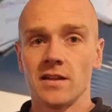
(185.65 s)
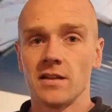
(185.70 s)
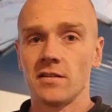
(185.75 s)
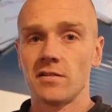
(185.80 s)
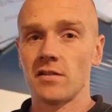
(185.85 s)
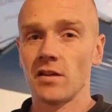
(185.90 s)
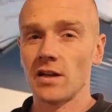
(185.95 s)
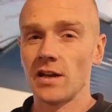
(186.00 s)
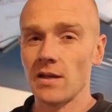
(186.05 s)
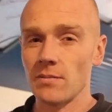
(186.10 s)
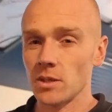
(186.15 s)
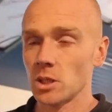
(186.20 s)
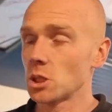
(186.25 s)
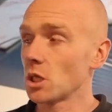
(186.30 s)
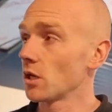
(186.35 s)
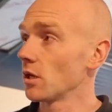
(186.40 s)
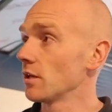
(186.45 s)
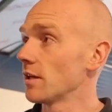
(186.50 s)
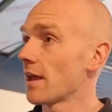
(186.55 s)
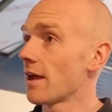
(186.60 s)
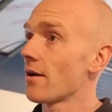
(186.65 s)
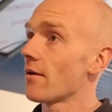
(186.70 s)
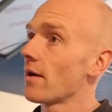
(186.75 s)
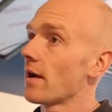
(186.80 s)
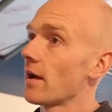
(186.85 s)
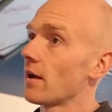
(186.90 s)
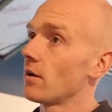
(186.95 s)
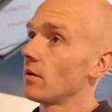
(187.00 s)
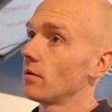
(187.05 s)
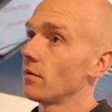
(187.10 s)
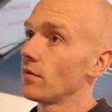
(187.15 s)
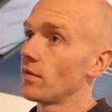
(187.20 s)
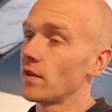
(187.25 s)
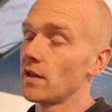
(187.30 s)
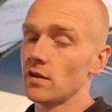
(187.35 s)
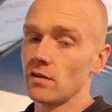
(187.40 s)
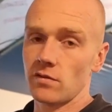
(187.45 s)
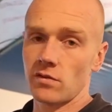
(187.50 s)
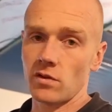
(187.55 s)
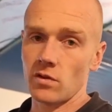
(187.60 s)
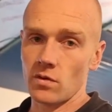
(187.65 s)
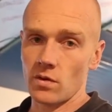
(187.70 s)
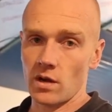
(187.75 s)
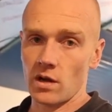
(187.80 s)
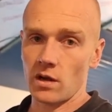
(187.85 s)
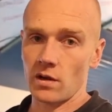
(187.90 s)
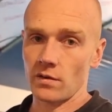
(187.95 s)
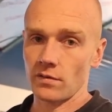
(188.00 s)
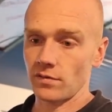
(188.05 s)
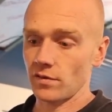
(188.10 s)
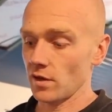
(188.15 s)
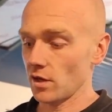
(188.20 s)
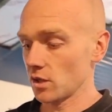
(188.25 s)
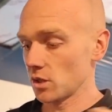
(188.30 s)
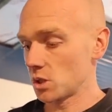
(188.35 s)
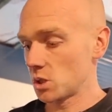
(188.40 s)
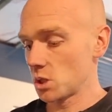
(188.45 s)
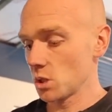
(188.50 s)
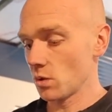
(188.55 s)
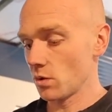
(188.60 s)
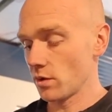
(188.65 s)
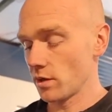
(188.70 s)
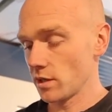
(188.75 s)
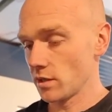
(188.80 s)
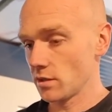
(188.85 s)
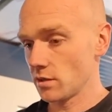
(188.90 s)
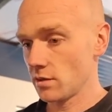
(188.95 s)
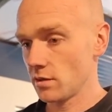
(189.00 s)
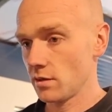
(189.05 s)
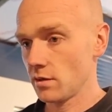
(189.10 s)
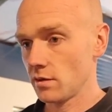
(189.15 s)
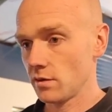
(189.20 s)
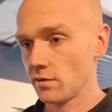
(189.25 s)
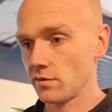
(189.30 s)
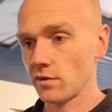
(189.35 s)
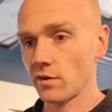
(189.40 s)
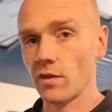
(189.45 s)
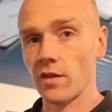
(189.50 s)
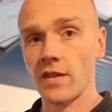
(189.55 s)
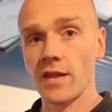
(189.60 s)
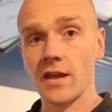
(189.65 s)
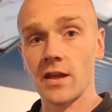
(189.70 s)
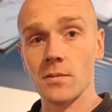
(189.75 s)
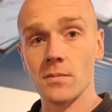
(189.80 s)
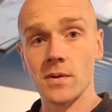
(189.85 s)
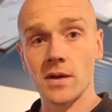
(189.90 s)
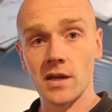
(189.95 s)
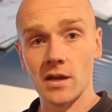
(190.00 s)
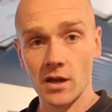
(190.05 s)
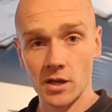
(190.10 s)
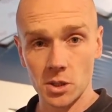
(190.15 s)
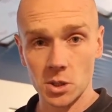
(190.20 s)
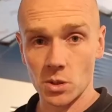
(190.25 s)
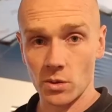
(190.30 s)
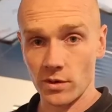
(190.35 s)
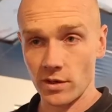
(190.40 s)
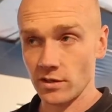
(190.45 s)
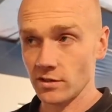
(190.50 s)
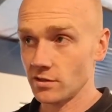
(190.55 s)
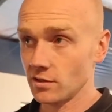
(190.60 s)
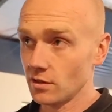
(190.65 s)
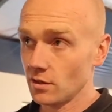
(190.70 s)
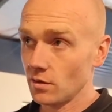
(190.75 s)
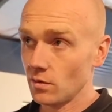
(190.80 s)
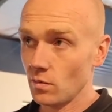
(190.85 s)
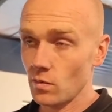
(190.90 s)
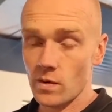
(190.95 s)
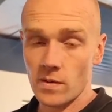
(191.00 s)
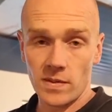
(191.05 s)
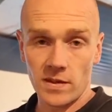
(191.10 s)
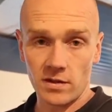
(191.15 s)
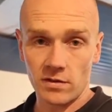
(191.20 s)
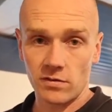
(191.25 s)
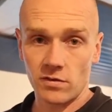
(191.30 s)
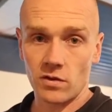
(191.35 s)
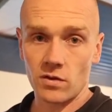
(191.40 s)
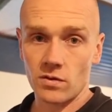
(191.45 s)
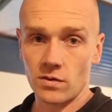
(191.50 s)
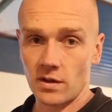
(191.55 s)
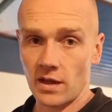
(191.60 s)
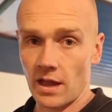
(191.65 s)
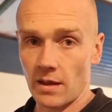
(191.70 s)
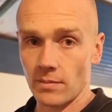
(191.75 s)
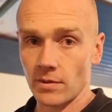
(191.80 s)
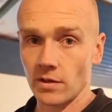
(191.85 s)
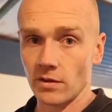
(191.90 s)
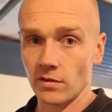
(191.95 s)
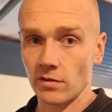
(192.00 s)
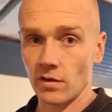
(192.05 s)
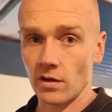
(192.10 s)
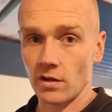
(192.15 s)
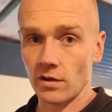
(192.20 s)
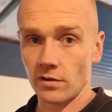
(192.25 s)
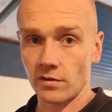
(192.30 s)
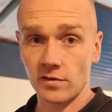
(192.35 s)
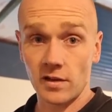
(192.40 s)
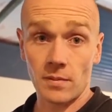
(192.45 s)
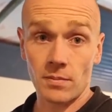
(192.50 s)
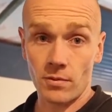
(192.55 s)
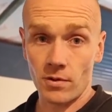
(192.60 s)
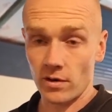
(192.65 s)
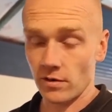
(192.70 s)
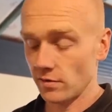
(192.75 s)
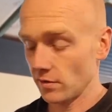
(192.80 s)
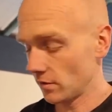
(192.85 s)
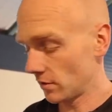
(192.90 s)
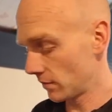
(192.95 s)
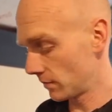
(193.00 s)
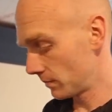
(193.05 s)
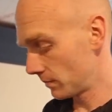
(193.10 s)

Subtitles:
So let me show you now how these two halves are joined so that they can be unjoined when these two cabins are separated.